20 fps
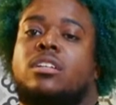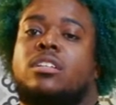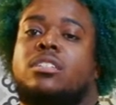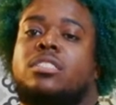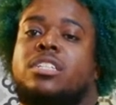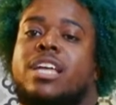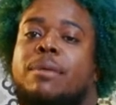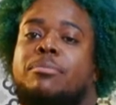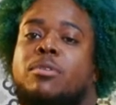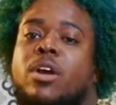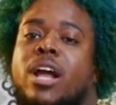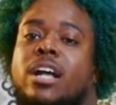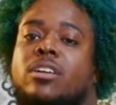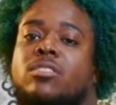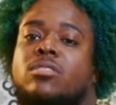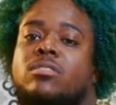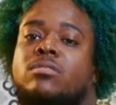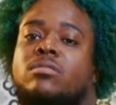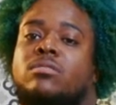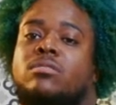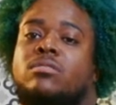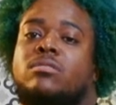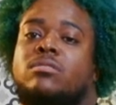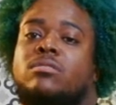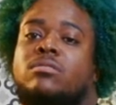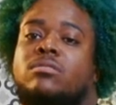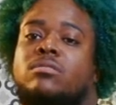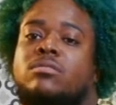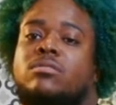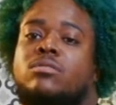Snap, crackle,
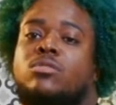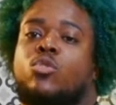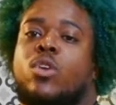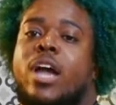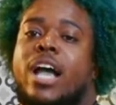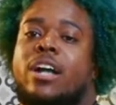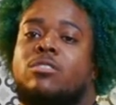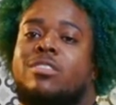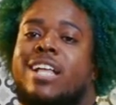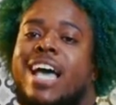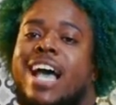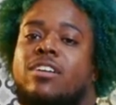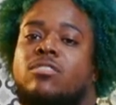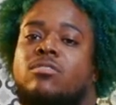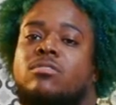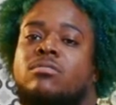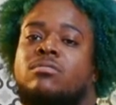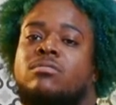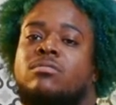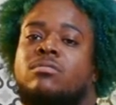crackle, lackle.